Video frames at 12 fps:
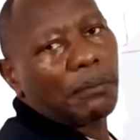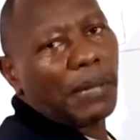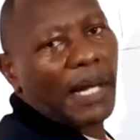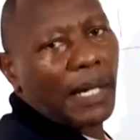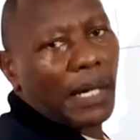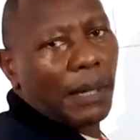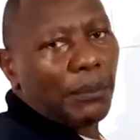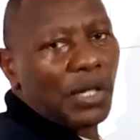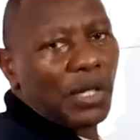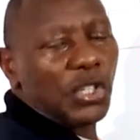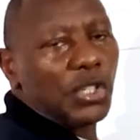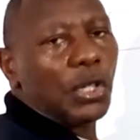
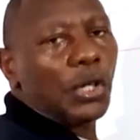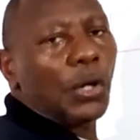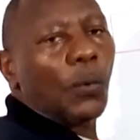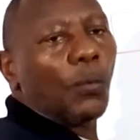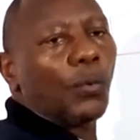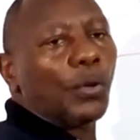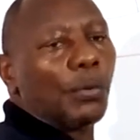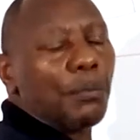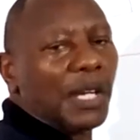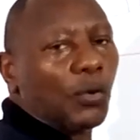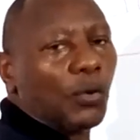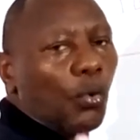bicarbonate will
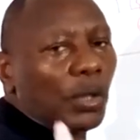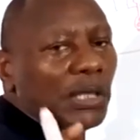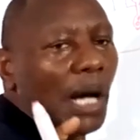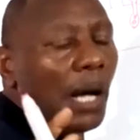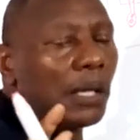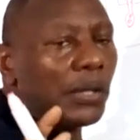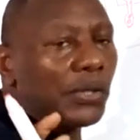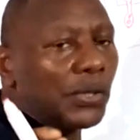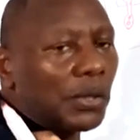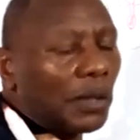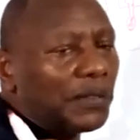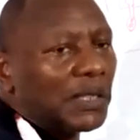make water
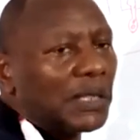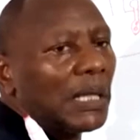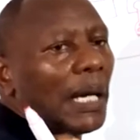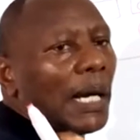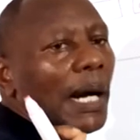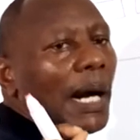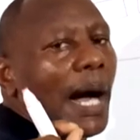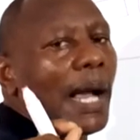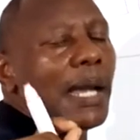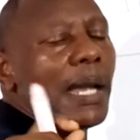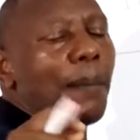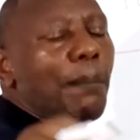soft
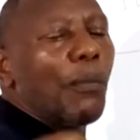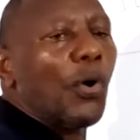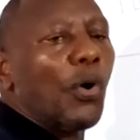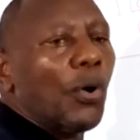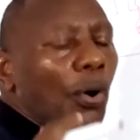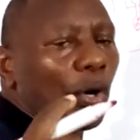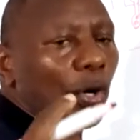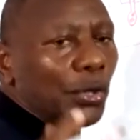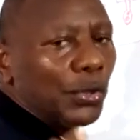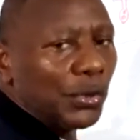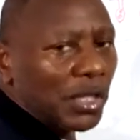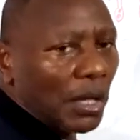and more
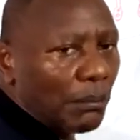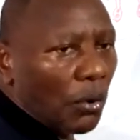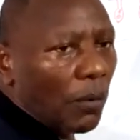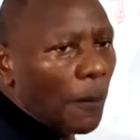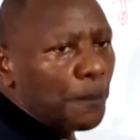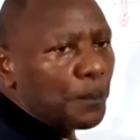usable.